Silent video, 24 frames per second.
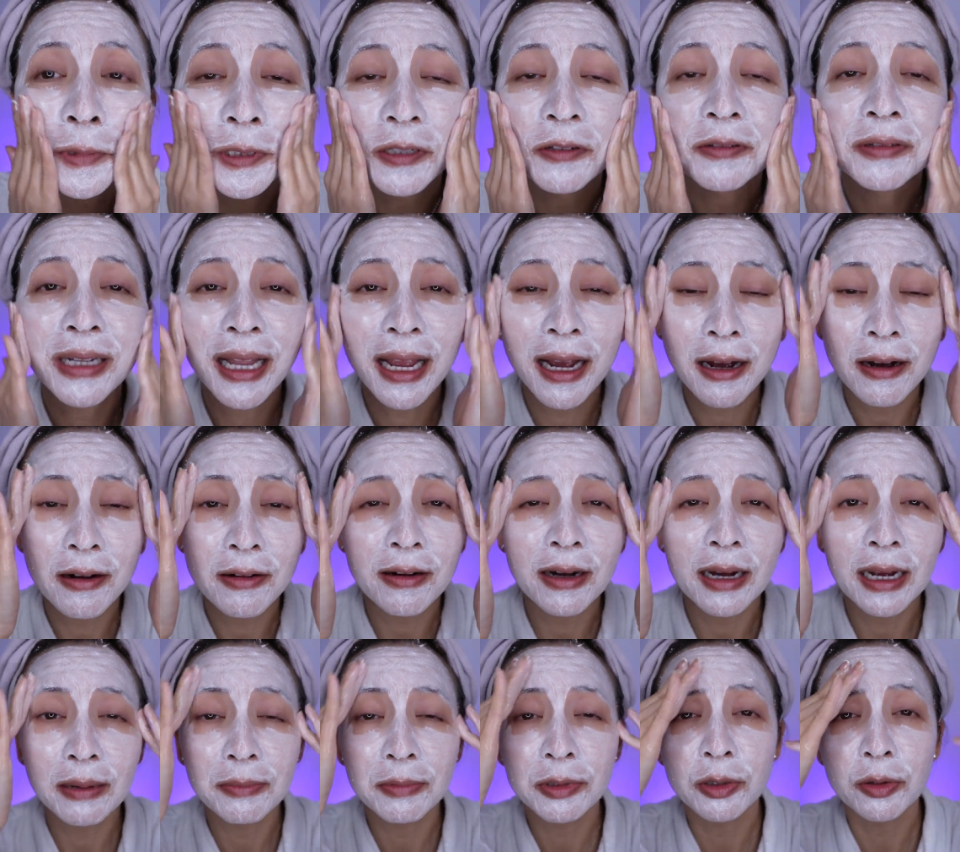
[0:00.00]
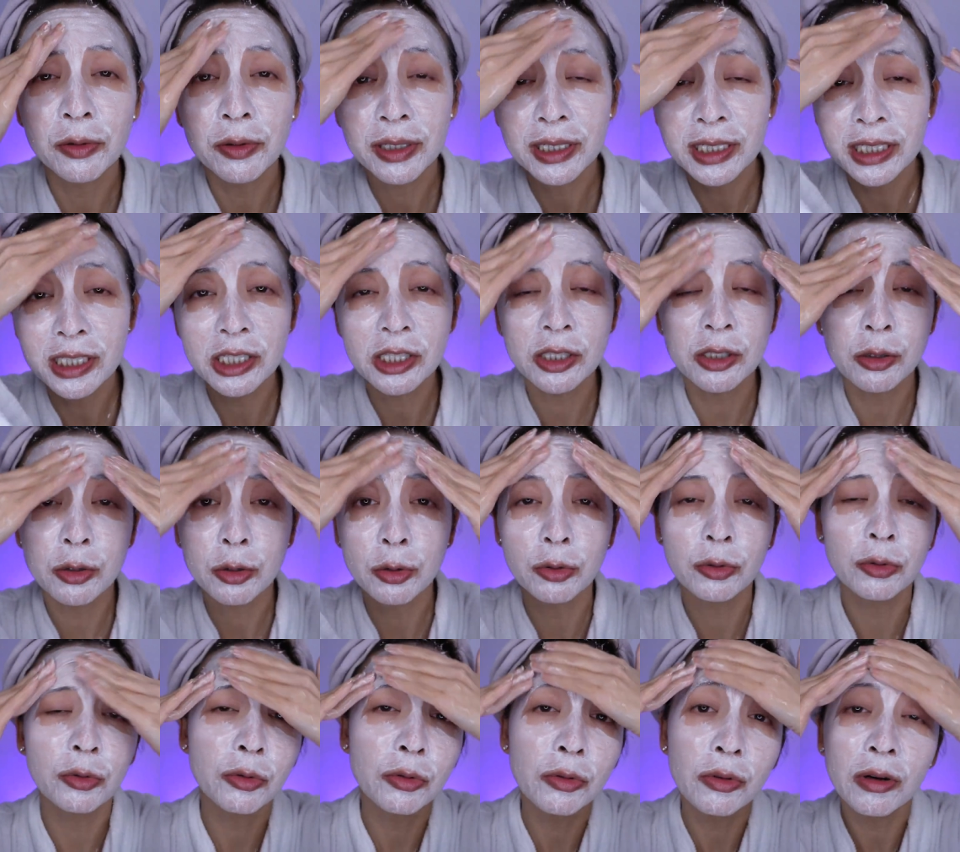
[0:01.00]
So now I'm going
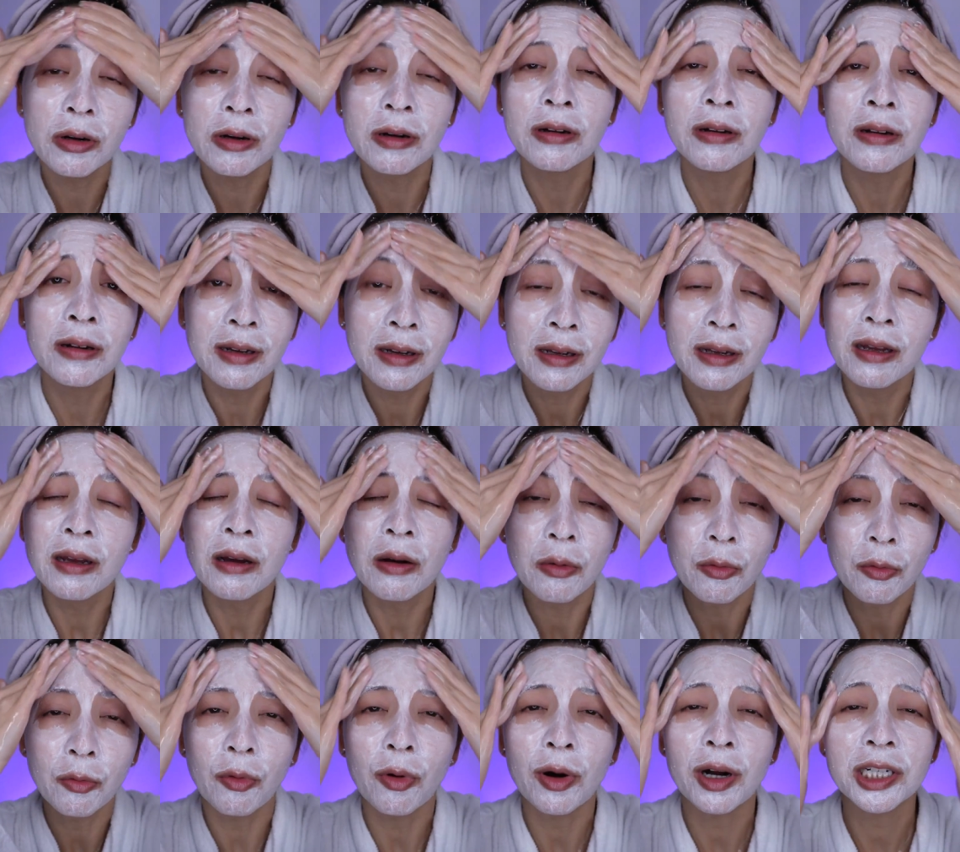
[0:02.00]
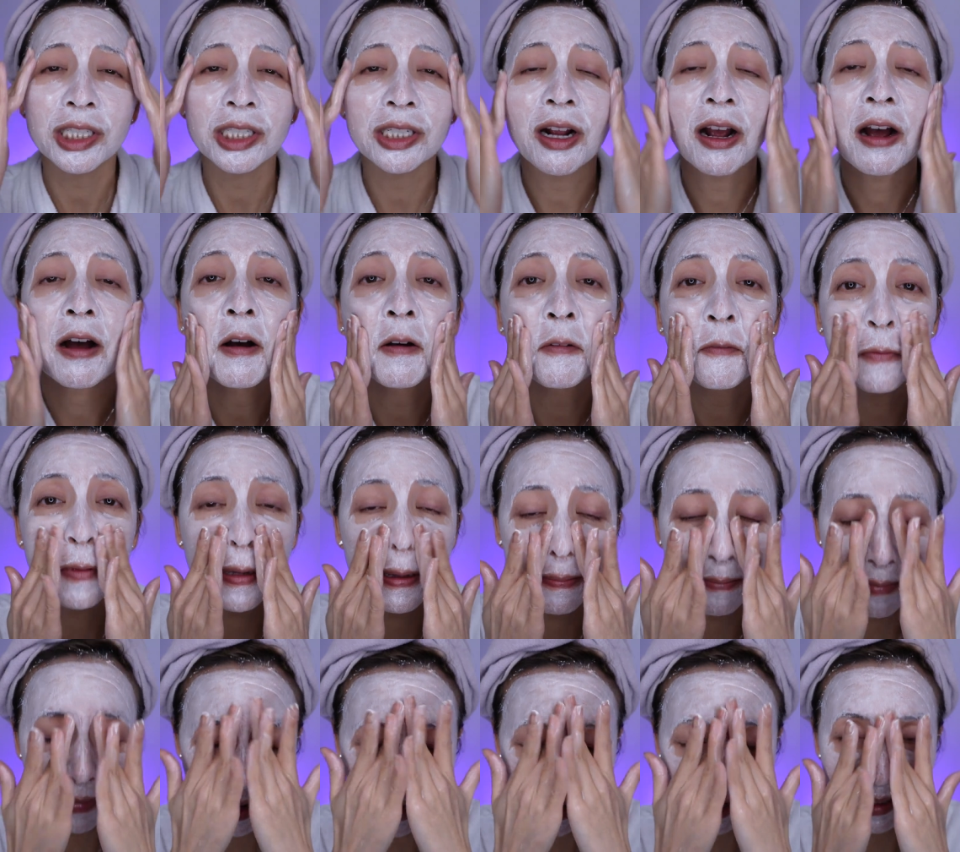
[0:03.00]
to wash off the
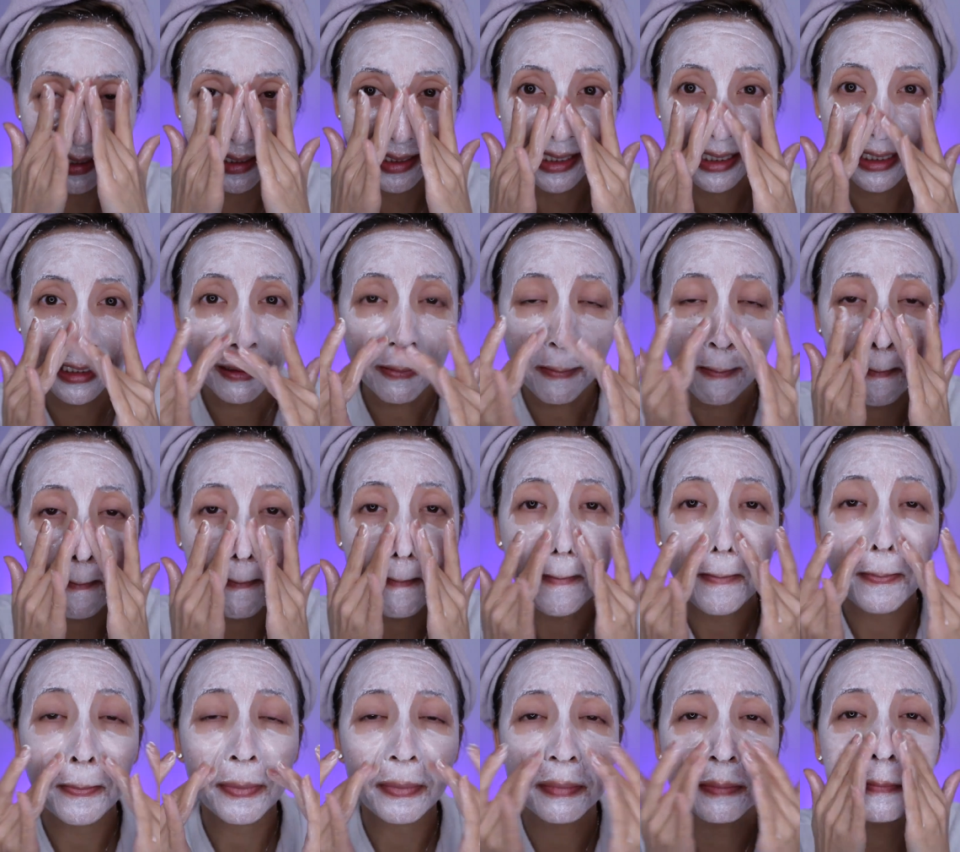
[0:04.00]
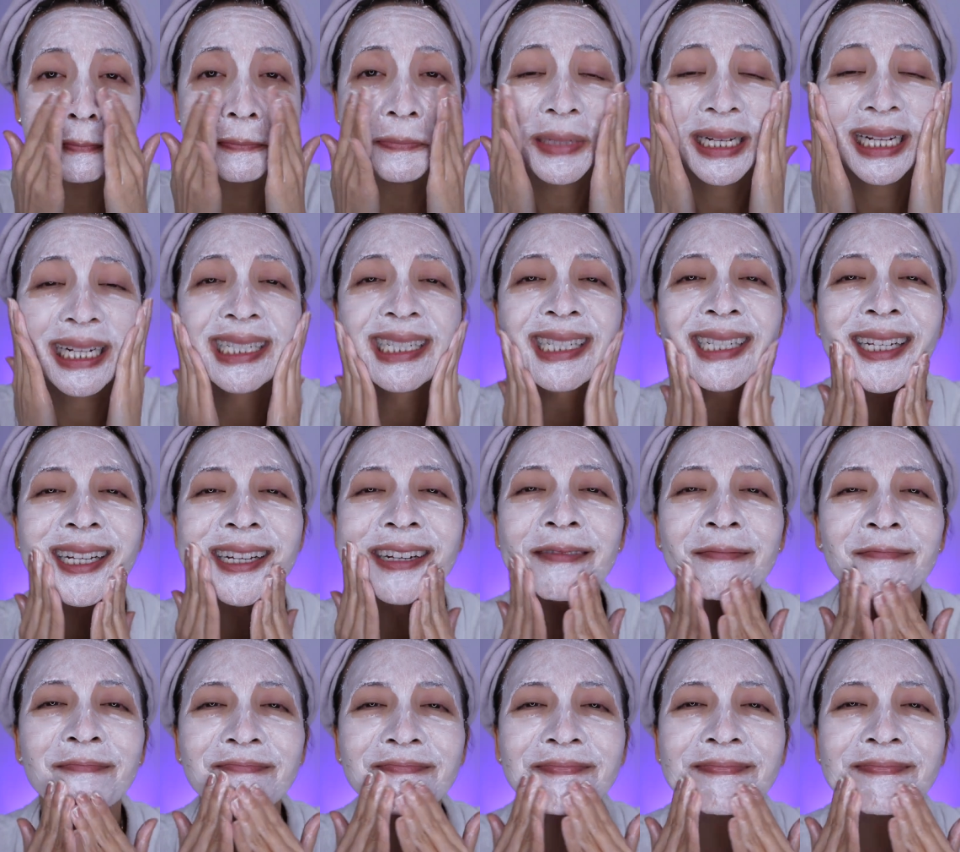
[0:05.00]
mask and see.